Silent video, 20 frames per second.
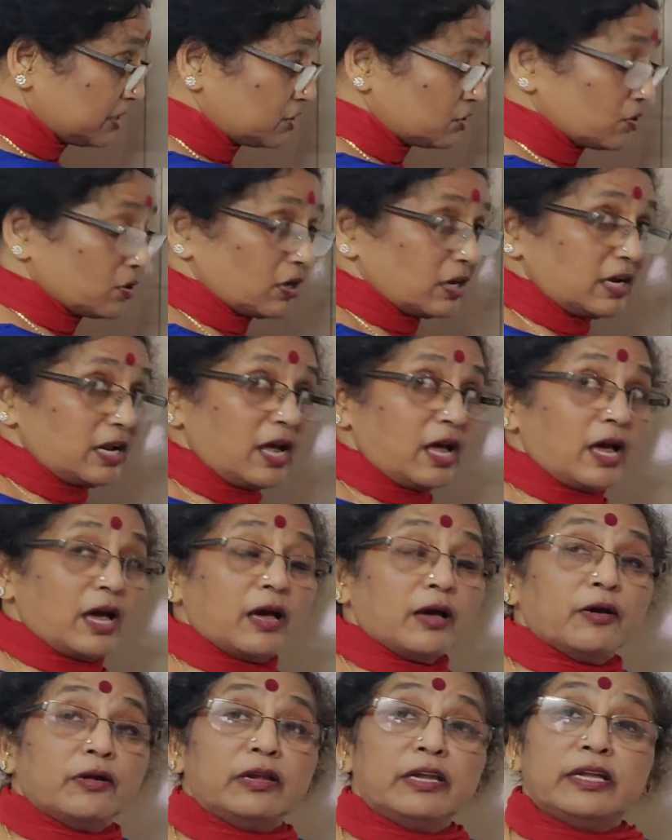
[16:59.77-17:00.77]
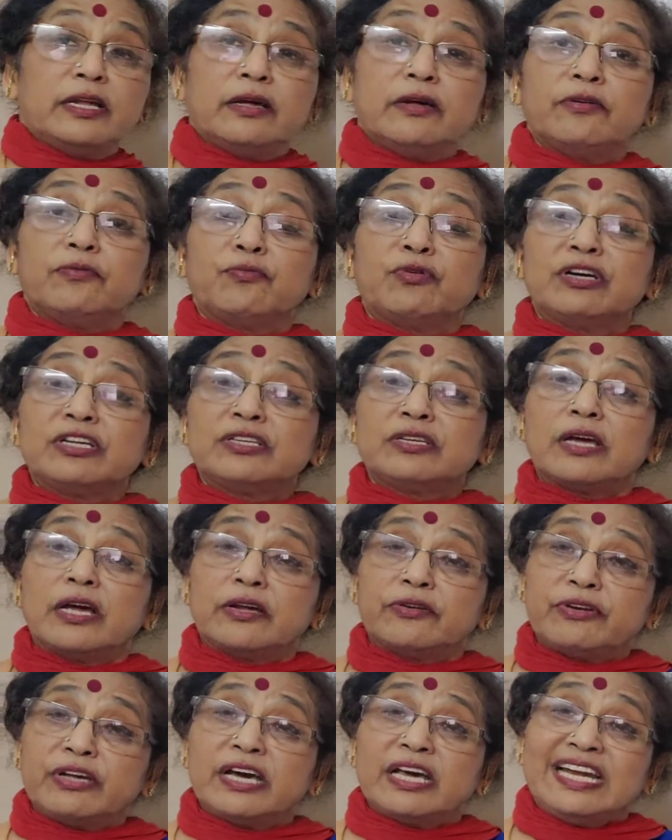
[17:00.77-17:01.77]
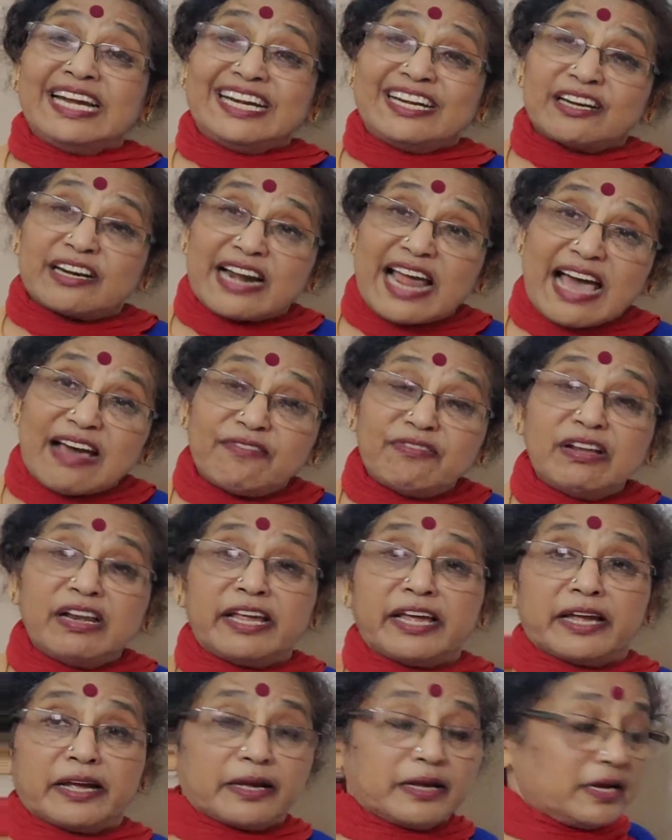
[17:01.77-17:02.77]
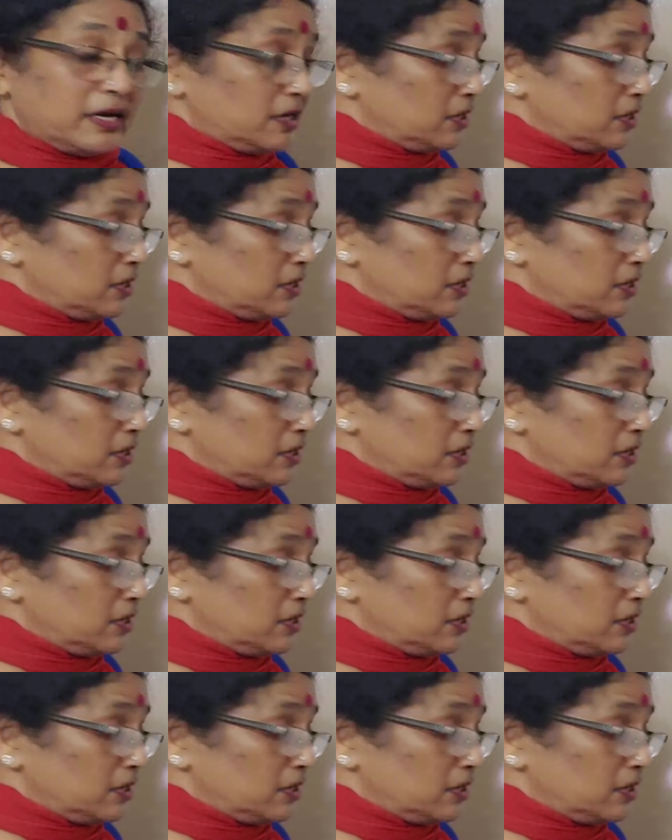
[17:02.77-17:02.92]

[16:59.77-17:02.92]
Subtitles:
much you're really traveling.